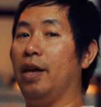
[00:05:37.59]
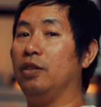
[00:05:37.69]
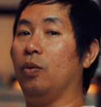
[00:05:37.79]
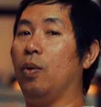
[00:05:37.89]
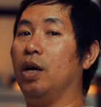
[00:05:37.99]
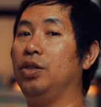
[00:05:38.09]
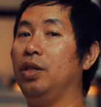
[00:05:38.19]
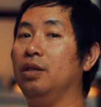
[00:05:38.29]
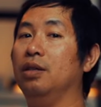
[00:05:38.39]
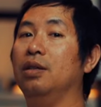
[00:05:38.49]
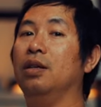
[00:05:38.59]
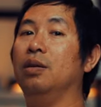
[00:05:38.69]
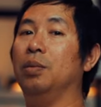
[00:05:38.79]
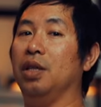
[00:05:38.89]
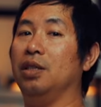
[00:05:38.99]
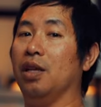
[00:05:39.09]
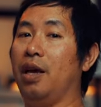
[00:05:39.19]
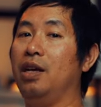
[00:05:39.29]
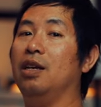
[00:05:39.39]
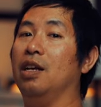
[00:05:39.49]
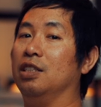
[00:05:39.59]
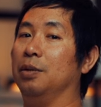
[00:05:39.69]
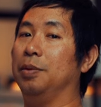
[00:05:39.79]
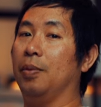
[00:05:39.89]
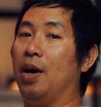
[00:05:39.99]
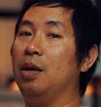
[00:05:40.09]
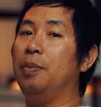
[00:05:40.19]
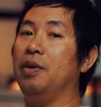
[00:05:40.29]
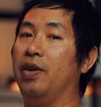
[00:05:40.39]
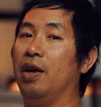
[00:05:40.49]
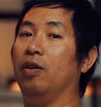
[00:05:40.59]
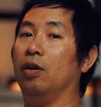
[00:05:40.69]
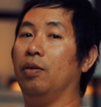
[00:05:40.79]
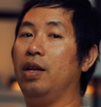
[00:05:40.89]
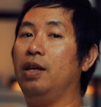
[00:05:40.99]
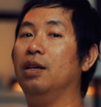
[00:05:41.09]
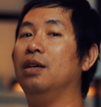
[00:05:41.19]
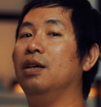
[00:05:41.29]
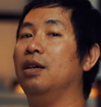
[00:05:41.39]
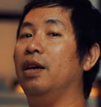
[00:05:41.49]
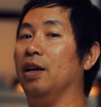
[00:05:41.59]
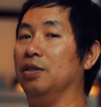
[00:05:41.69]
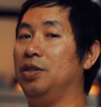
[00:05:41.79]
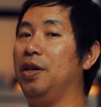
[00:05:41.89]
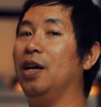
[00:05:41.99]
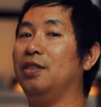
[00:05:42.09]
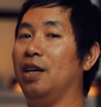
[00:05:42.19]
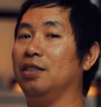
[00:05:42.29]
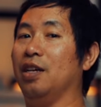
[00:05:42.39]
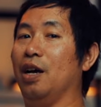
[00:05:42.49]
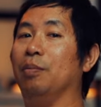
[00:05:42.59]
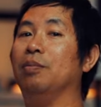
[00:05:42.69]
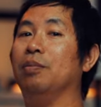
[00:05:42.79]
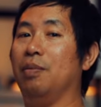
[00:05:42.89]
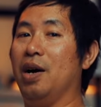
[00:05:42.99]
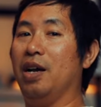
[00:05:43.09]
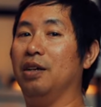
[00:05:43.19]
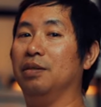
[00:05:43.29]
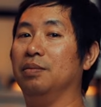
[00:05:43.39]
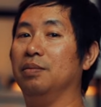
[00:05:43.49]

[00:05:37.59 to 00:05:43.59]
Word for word: Thanks for watching. Please like and subscribe if you haven't already, and I'll see you guys next time. Bye.